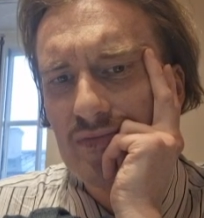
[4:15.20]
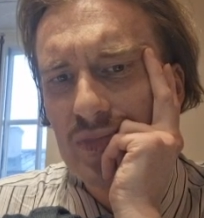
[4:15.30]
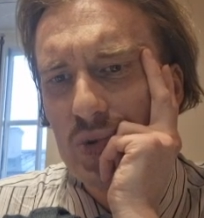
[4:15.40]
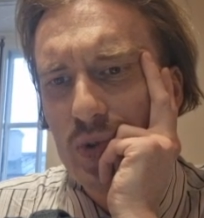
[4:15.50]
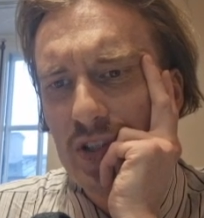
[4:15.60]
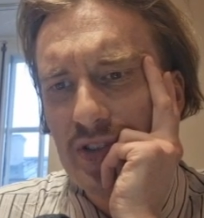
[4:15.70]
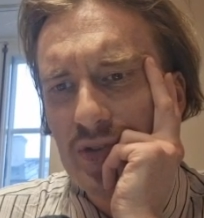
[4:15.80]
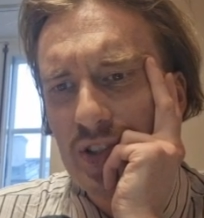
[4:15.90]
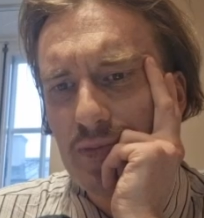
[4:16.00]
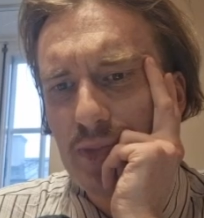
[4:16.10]
Wall
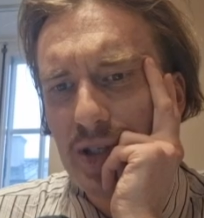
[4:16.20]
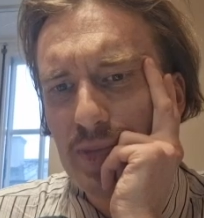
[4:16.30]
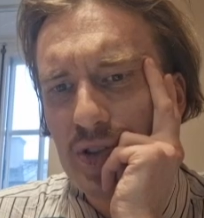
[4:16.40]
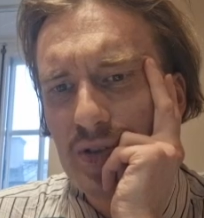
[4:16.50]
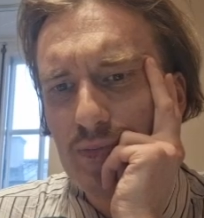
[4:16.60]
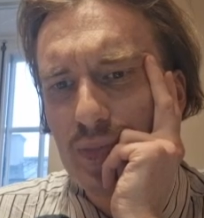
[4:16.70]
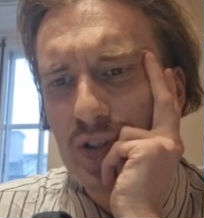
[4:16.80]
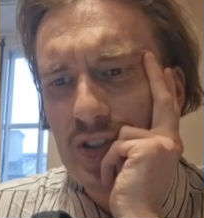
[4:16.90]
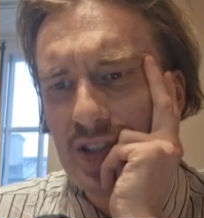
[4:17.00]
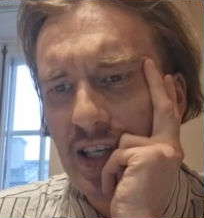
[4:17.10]
Street people
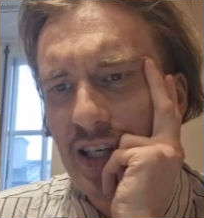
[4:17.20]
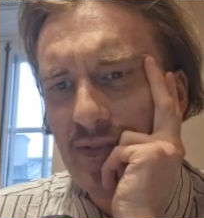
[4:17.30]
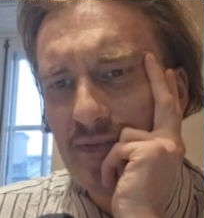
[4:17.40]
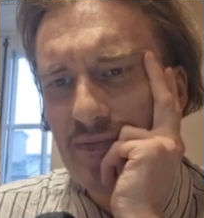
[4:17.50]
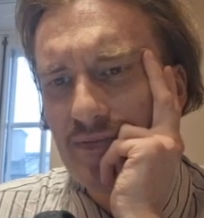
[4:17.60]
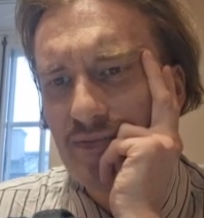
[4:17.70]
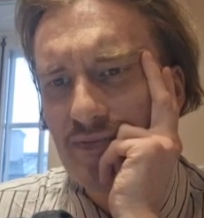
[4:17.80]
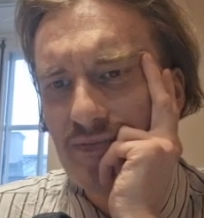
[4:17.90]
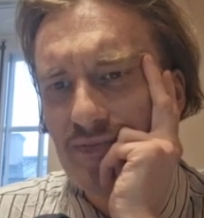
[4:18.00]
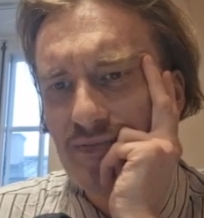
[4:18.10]
per se.
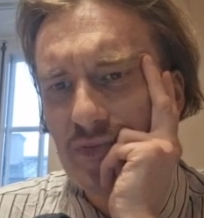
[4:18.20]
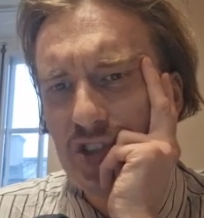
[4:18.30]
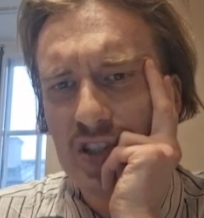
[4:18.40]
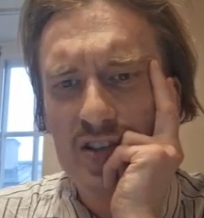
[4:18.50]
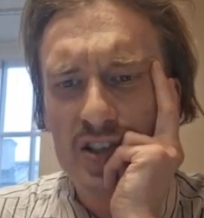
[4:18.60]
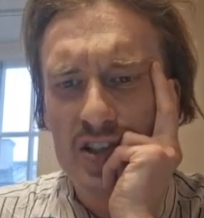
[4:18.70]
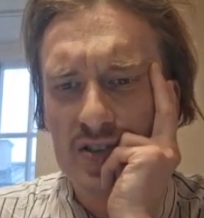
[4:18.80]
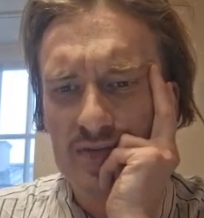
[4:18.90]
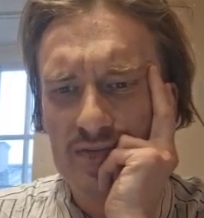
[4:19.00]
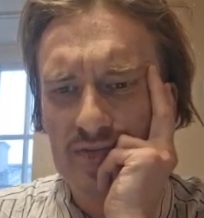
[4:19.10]
Certainly not
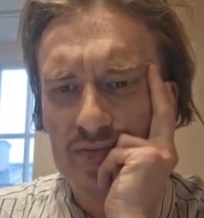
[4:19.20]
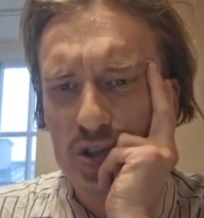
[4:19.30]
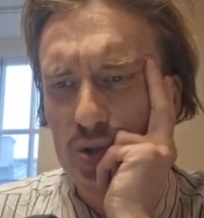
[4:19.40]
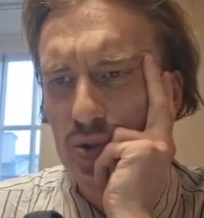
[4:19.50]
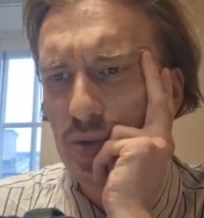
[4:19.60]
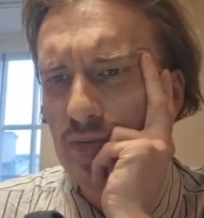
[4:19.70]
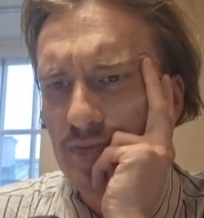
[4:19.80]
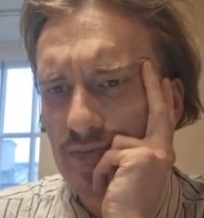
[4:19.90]
those two.